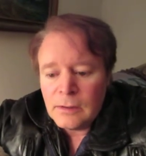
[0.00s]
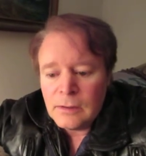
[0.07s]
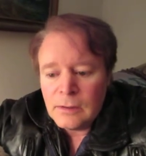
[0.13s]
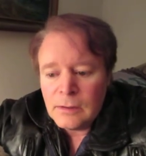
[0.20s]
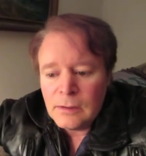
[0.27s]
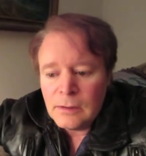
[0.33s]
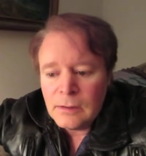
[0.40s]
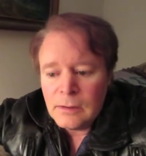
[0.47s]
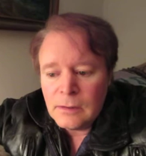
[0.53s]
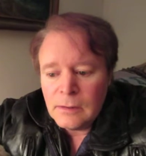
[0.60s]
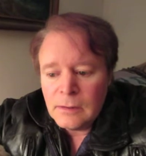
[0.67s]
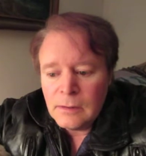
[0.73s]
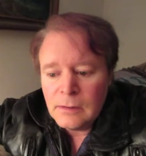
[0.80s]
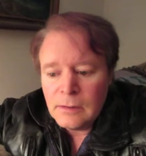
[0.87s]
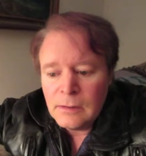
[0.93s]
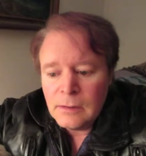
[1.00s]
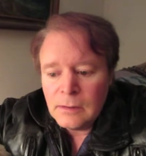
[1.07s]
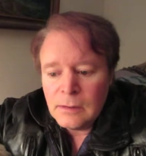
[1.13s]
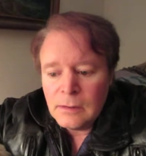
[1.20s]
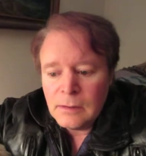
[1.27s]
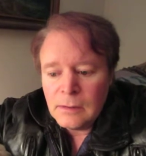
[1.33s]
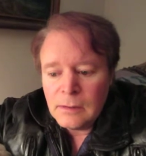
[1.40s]

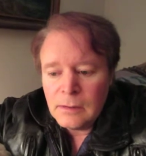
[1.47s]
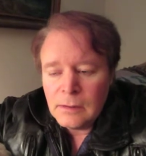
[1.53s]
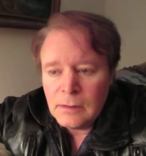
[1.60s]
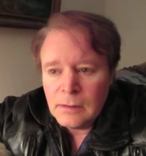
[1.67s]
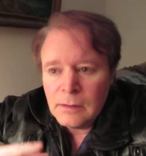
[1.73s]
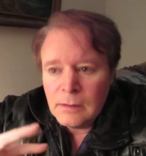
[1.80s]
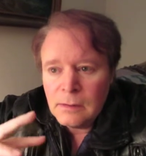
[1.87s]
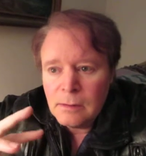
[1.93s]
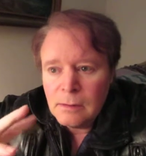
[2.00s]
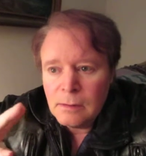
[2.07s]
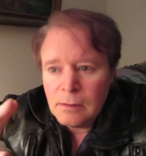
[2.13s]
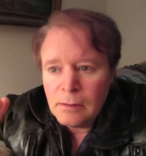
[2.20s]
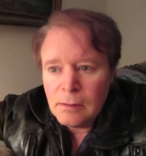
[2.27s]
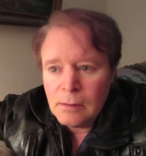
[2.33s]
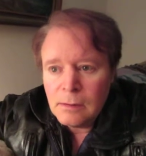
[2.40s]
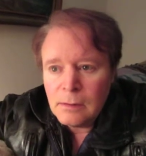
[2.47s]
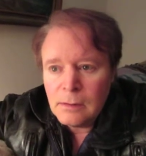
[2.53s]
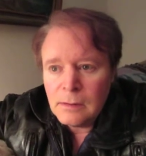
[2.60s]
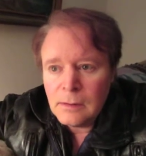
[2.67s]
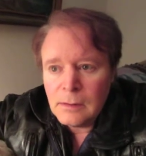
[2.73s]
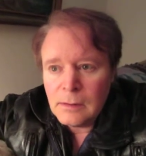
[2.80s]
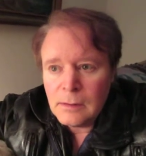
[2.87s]

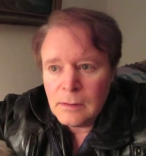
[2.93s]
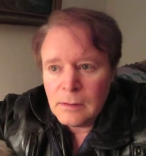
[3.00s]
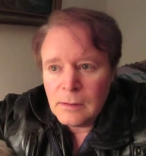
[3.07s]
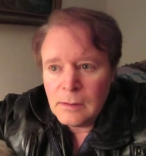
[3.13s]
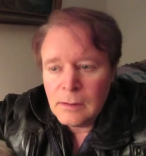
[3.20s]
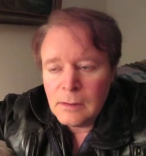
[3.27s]
(silence)